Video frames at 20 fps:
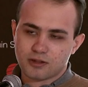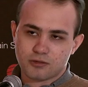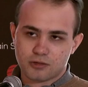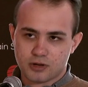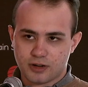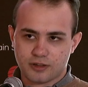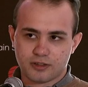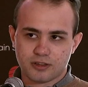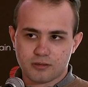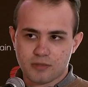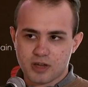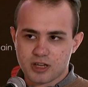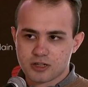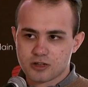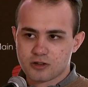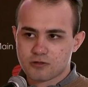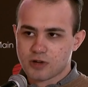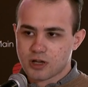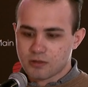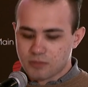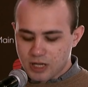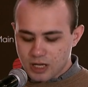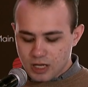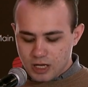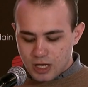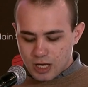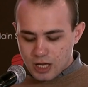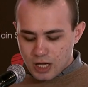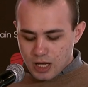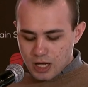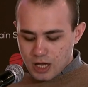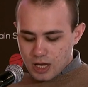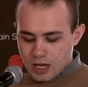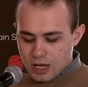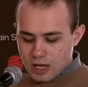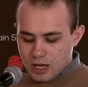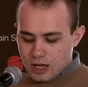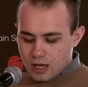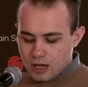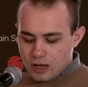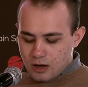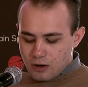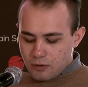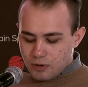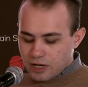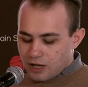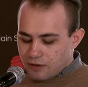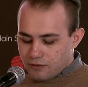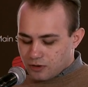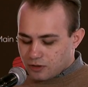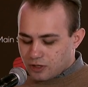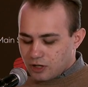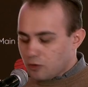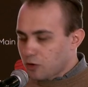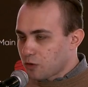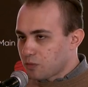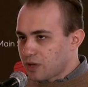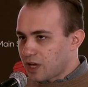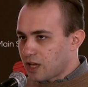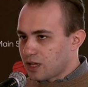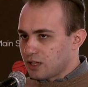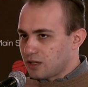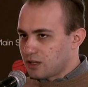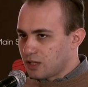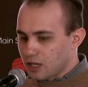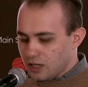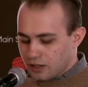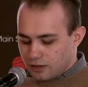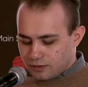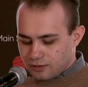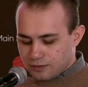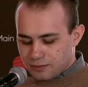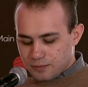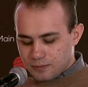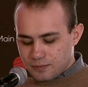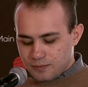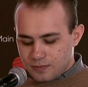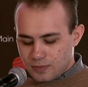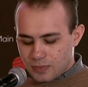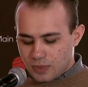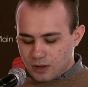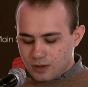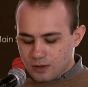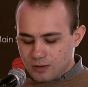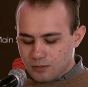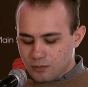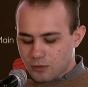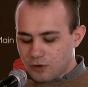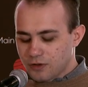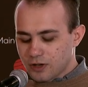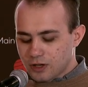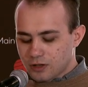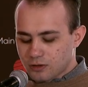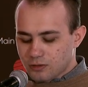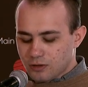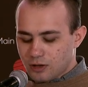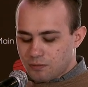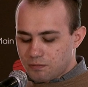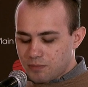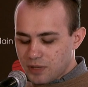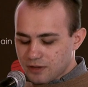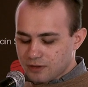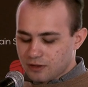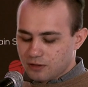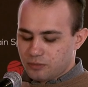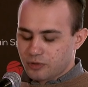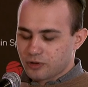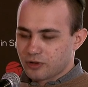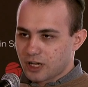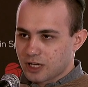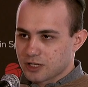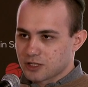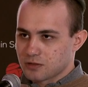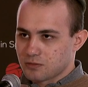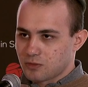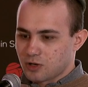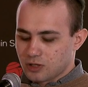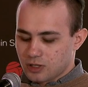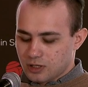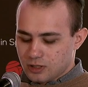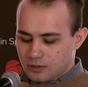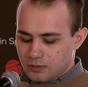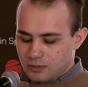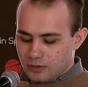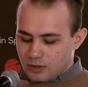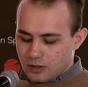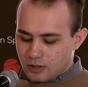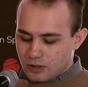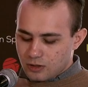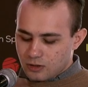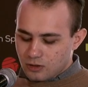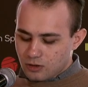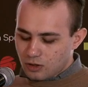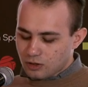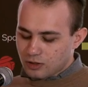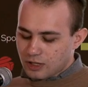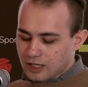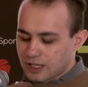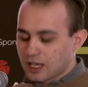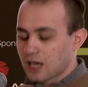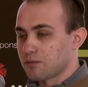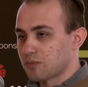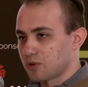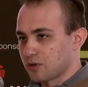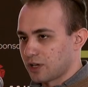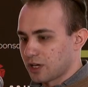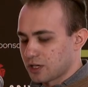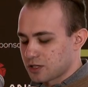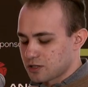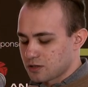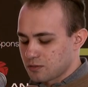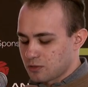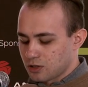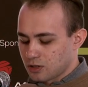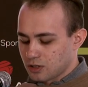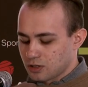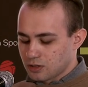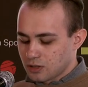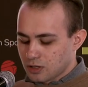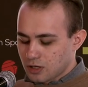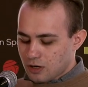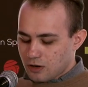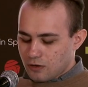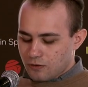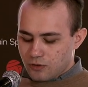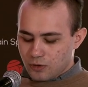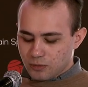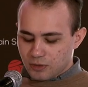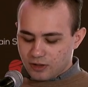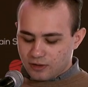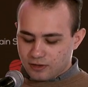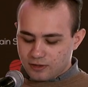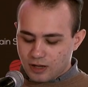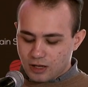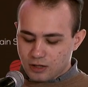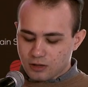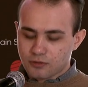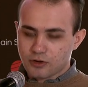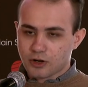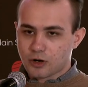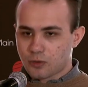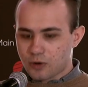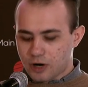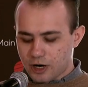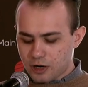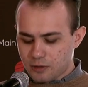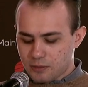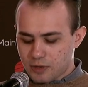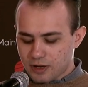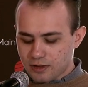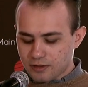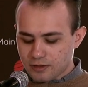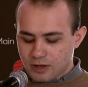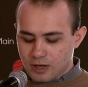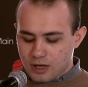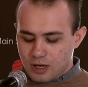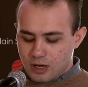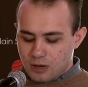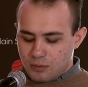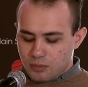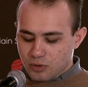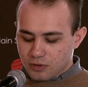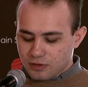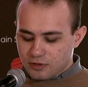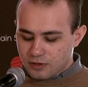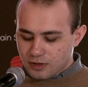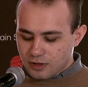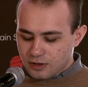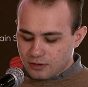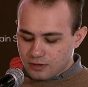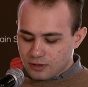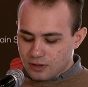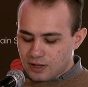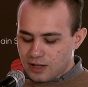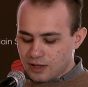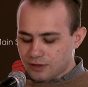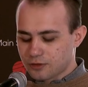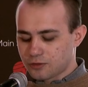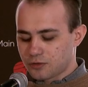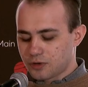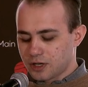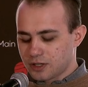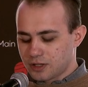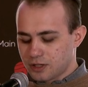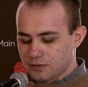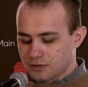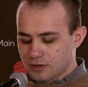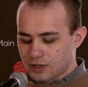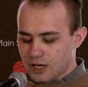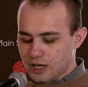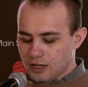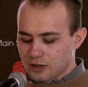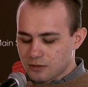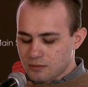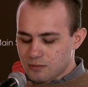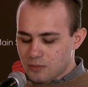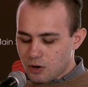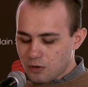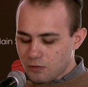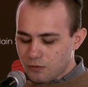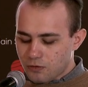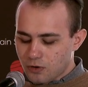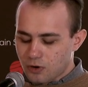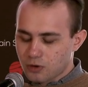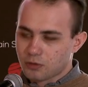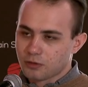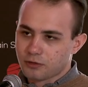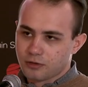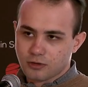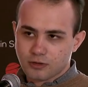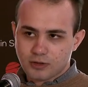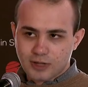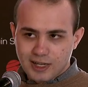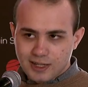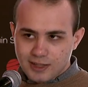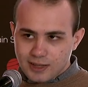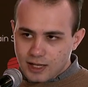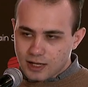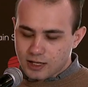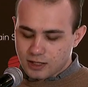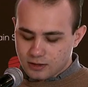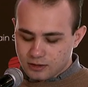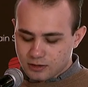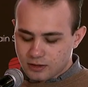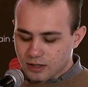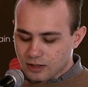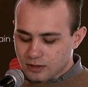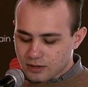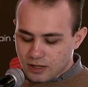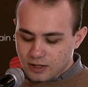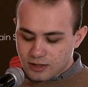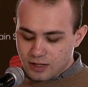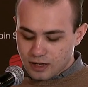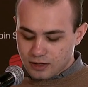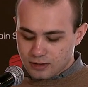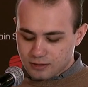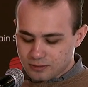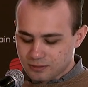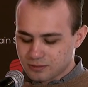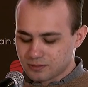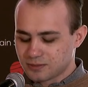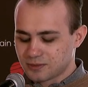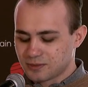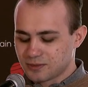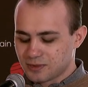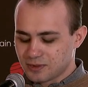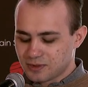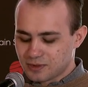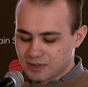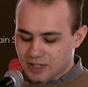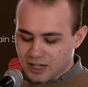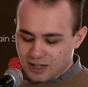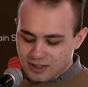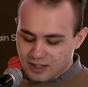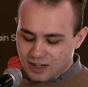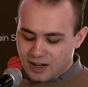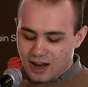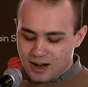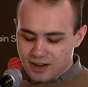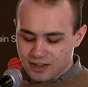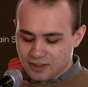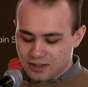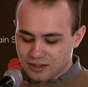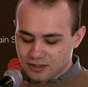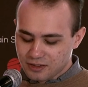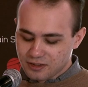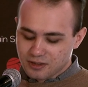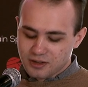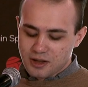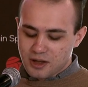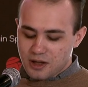our estimation will be whenever there will be any delays. Moving to a business production model, not a game production model. From the side of requirements, proceed less creatively and more focus on technicalities,